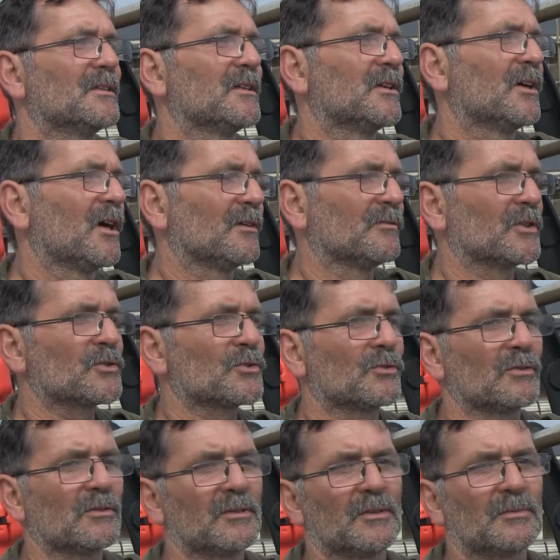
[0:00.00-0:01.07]
And all of a
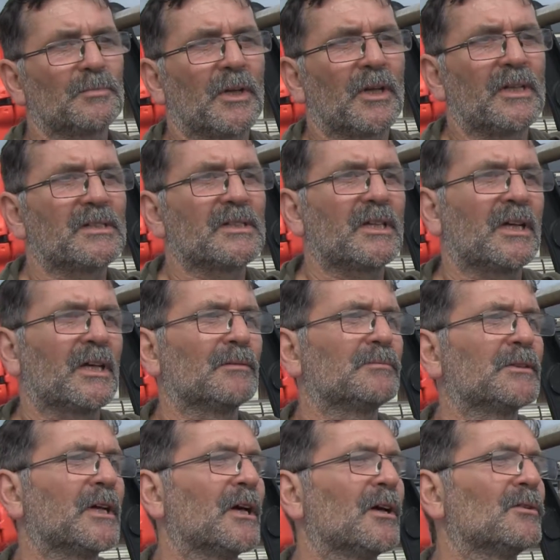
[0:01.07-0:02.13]
sudden, the police
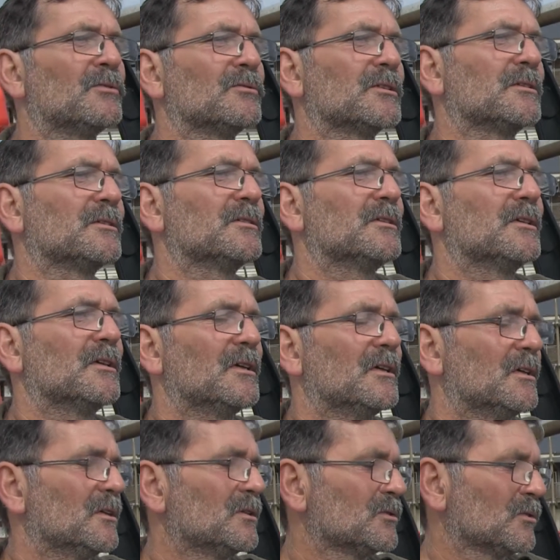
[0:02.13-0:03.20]
came down and
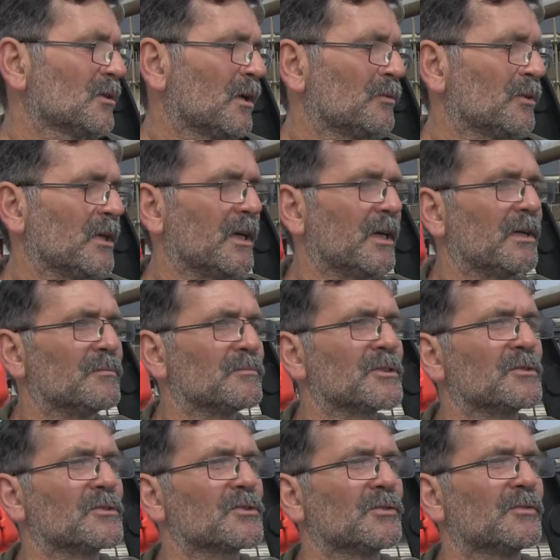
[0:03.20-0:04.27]
took our
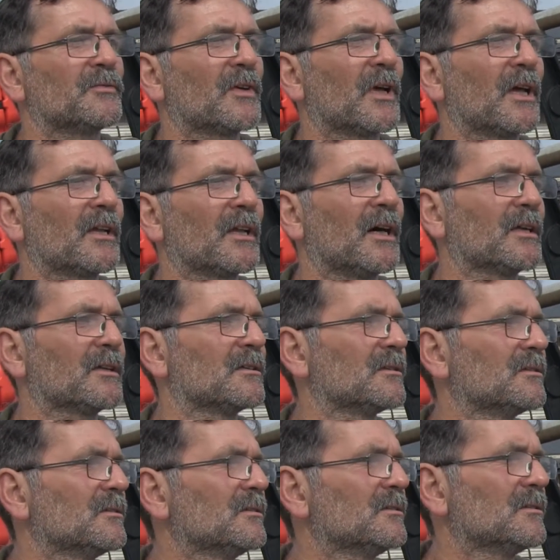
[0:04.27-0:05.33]
names and stuff like that,
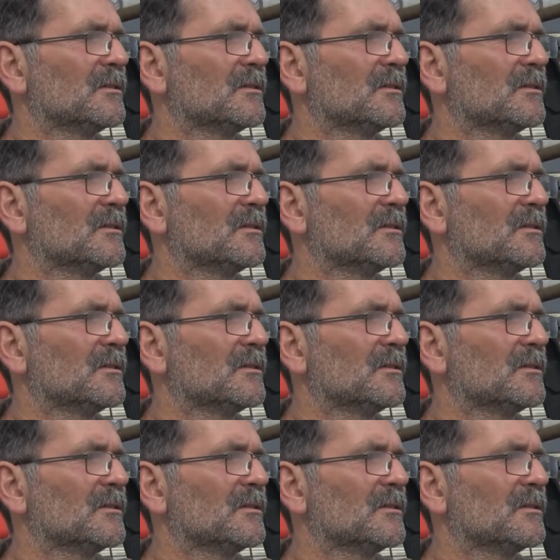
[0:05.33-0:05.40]
and